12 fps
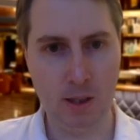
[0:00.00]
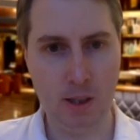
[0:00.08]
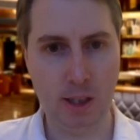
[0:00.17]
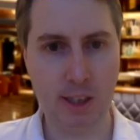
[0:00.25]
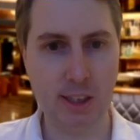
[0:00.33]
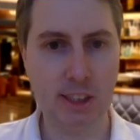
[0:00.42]

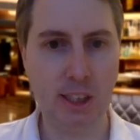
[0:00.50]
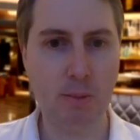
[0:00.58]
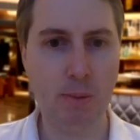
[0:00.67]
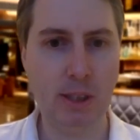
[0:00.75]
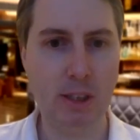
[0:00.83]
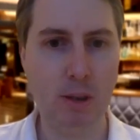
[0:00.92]
And consider
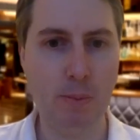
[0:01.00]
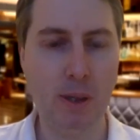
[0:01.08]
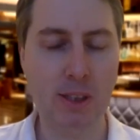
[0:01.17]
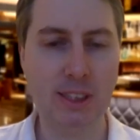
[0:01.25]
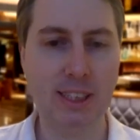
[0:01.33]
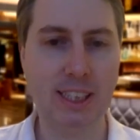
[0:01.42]
whether you'll
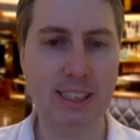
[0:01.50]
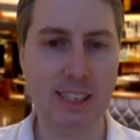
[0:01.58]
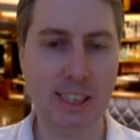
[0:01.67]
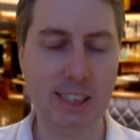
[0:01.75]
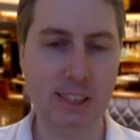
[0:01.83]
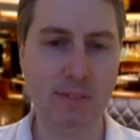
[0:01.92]
personally get
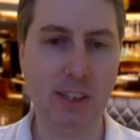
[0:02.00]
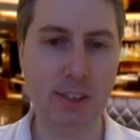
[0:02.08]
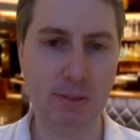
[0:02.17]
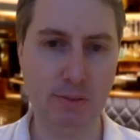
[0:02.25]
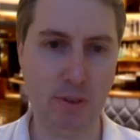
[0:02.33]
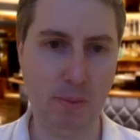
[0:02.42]

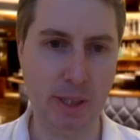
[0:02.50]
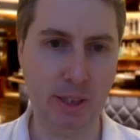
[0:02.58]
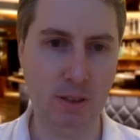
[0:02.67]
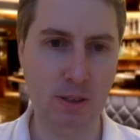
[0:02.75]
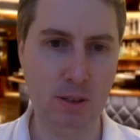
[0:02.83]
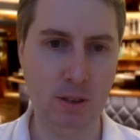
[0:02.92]
satisfaction from it
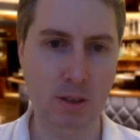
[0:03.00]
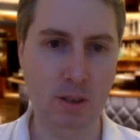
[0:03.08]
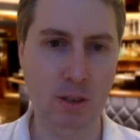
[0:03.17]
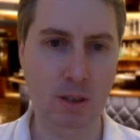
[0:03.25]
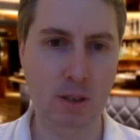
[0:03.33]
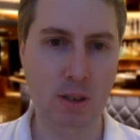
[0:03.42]

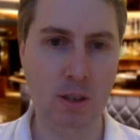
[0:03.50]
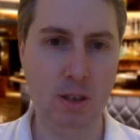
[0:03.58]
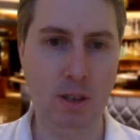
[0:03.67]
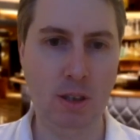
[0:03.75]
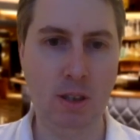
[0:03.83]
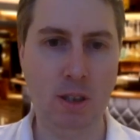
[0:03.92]

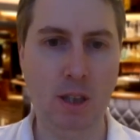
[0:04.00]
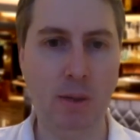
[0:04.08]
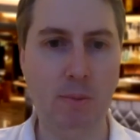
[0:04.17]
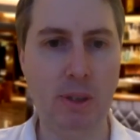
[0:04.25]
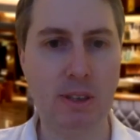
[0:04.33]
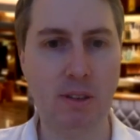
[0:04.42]
and
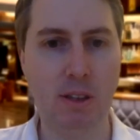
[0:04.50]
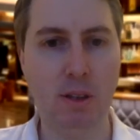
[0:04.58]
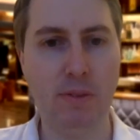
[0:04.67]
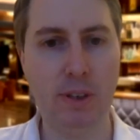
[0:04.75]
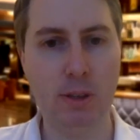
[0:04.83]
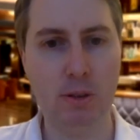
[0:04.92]
whether it'll
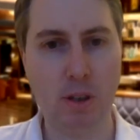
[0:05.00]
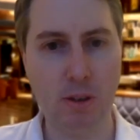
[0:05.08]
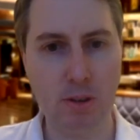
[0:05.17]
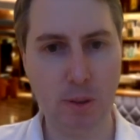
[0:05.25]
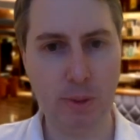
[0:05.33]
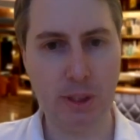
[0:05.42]
offer you
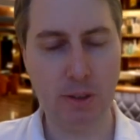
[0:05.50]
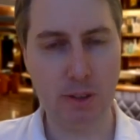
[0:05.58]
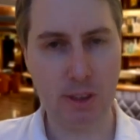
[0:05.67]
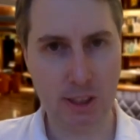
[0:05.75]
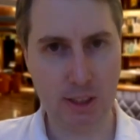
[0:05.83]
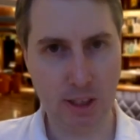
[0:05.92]
growth
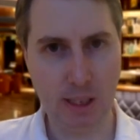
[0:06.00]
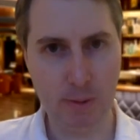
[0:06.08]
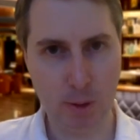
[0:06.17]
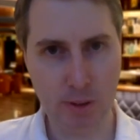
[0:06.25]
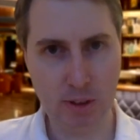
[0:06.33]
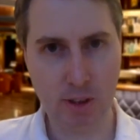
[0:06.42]
opportunities to keep
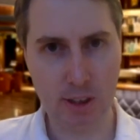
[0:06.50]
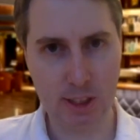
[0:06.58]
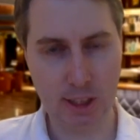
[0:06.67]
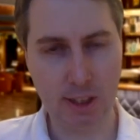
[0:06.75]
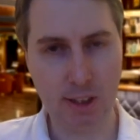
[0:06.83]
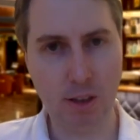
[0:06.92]
you
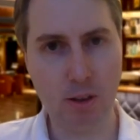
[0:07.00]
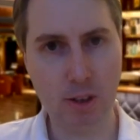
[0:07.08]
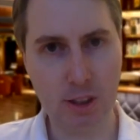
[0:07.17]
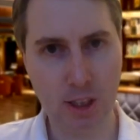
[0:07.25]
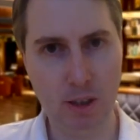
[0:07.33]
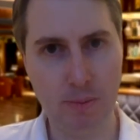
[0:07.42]
interested in the longer
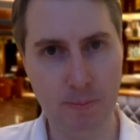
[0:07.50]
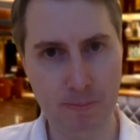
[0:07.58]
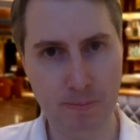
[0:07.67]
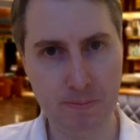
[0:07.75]
term.